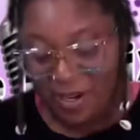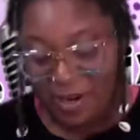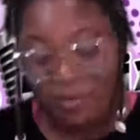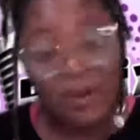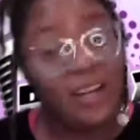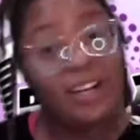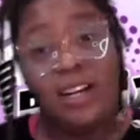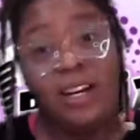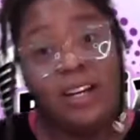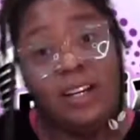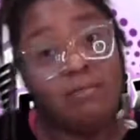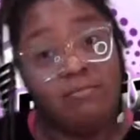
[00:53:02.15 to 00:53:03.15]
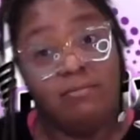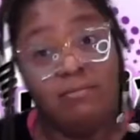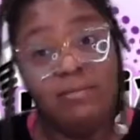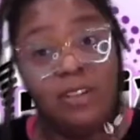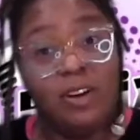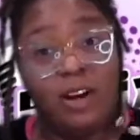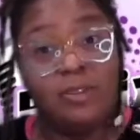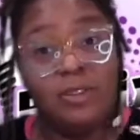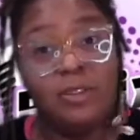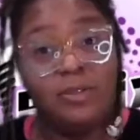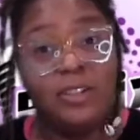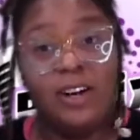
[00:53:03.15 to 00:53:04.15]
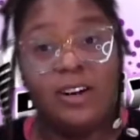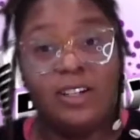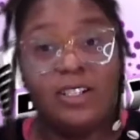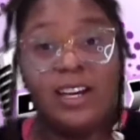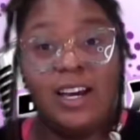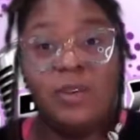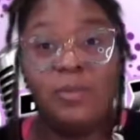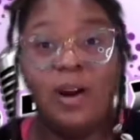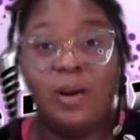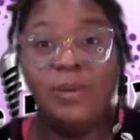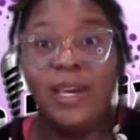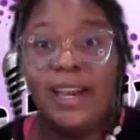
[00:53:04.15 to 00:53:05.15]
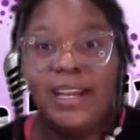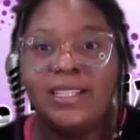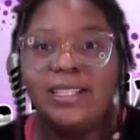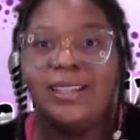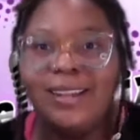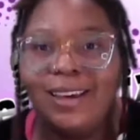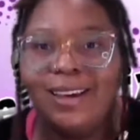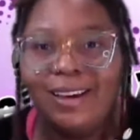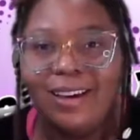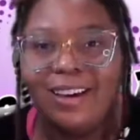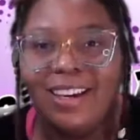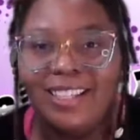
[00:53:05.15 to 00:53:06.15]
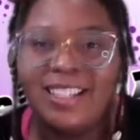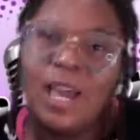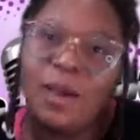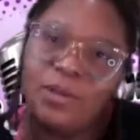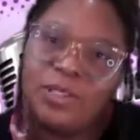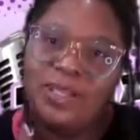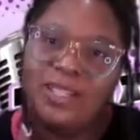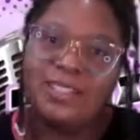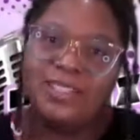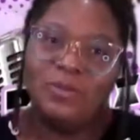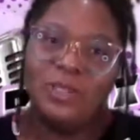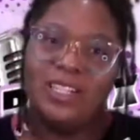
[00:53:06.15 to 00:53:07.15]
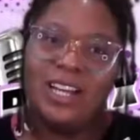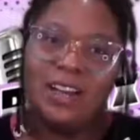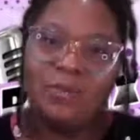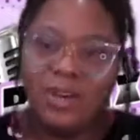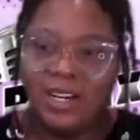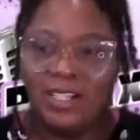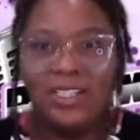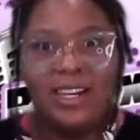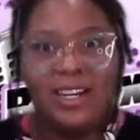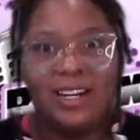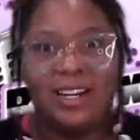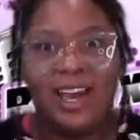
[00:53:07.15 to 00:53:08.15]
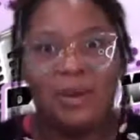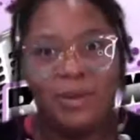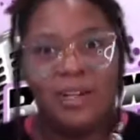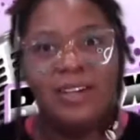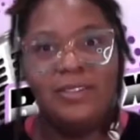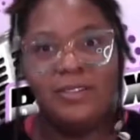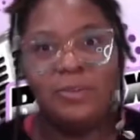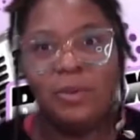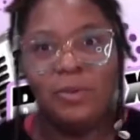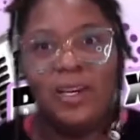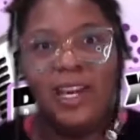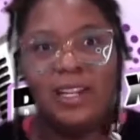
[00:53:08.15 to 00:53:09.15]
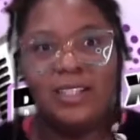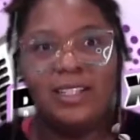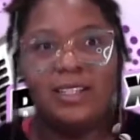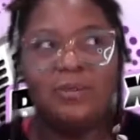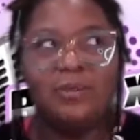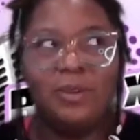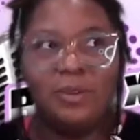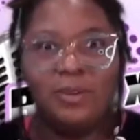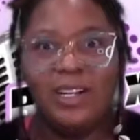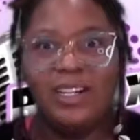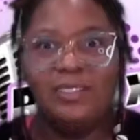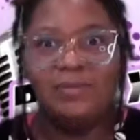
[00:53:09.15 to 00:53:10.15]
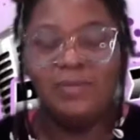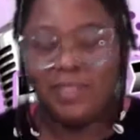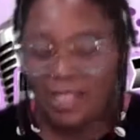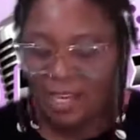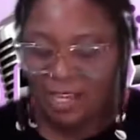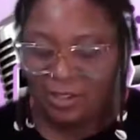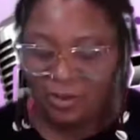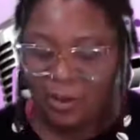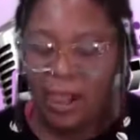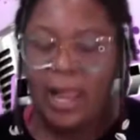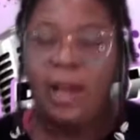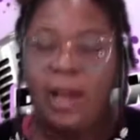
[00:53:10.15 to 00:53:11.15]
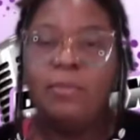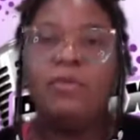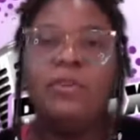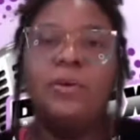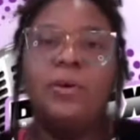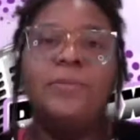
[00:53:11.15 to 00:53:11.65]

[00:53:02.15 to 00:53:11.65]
But I'll do it for the cause. I got no problem canceling establishments, which I want us to get in the habit of. When we cancel them, I'll let them stay canceled. Moving on.